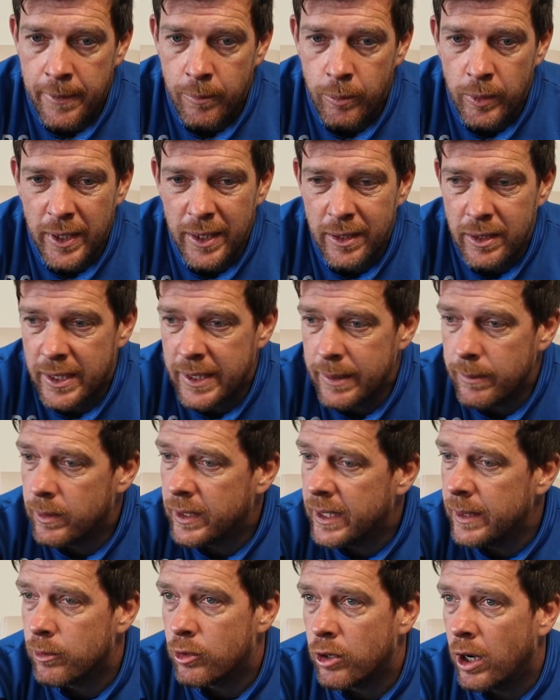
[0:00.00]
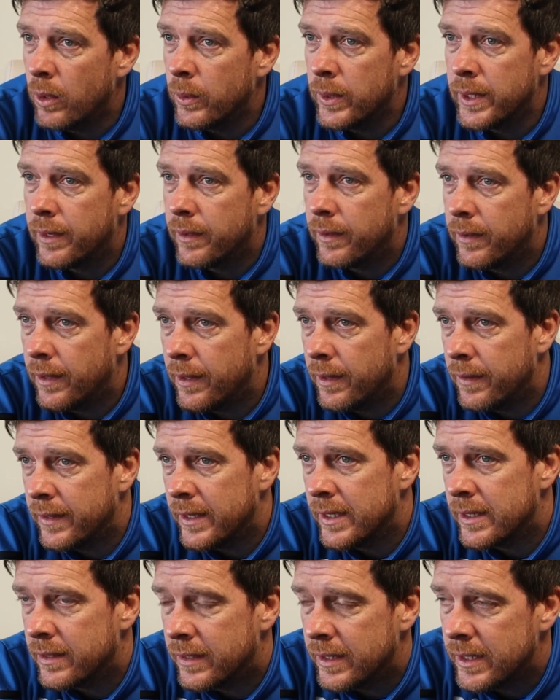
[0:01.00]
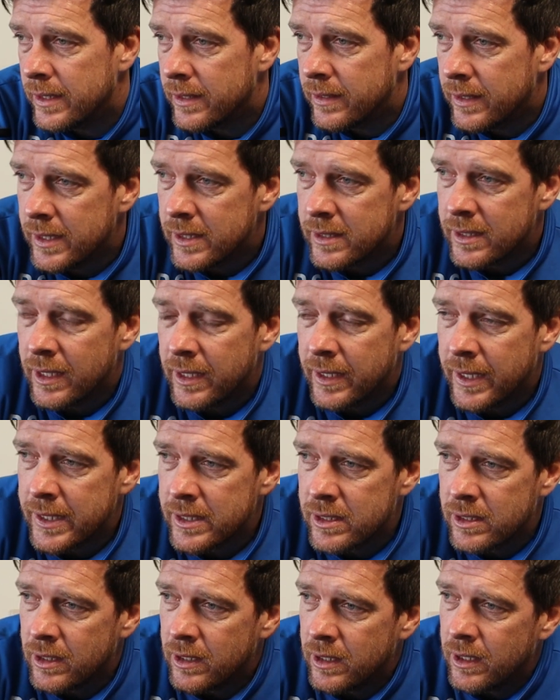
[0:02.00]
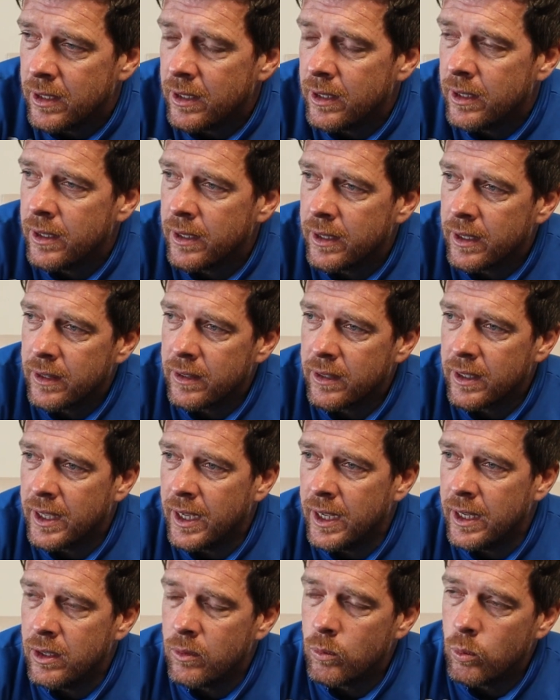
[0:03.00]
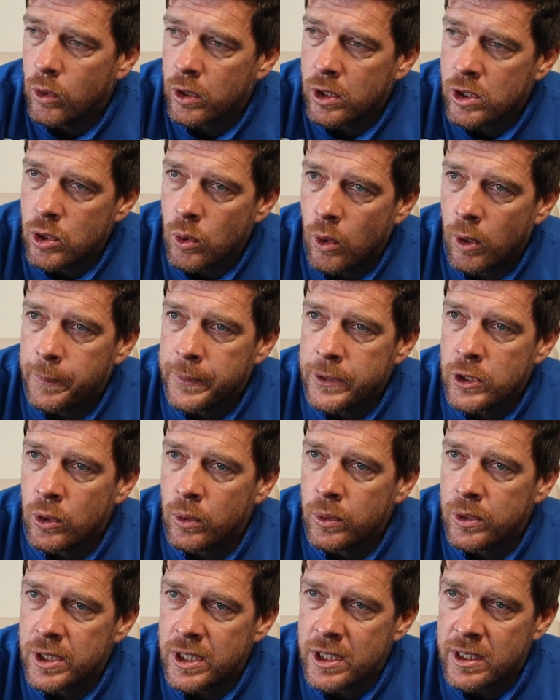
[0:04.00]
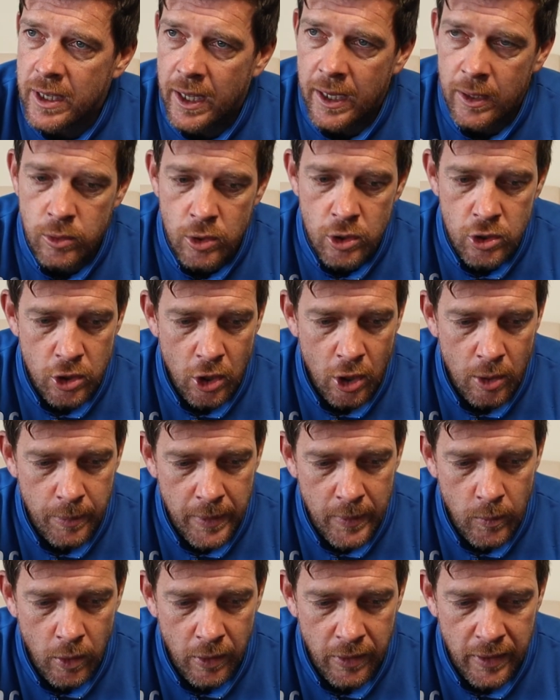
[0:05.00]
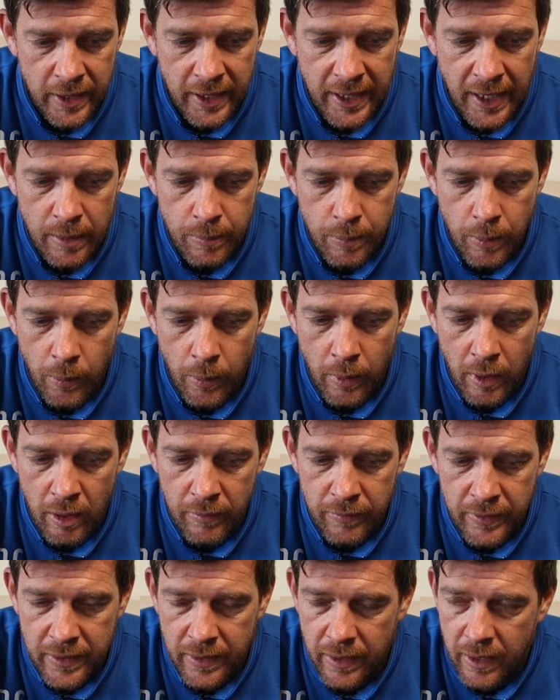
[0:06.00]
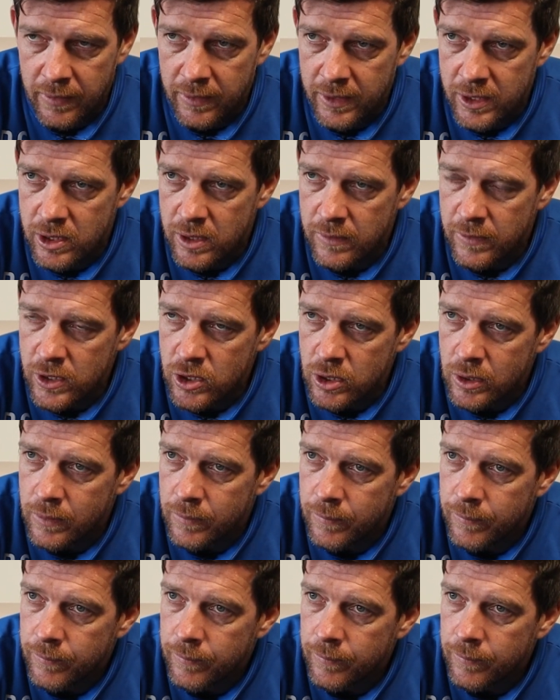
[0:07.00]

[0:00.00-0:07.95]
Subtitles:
We keep growing. These are lads that they're getting one or two opportunities now to show me what they're capable of in this division.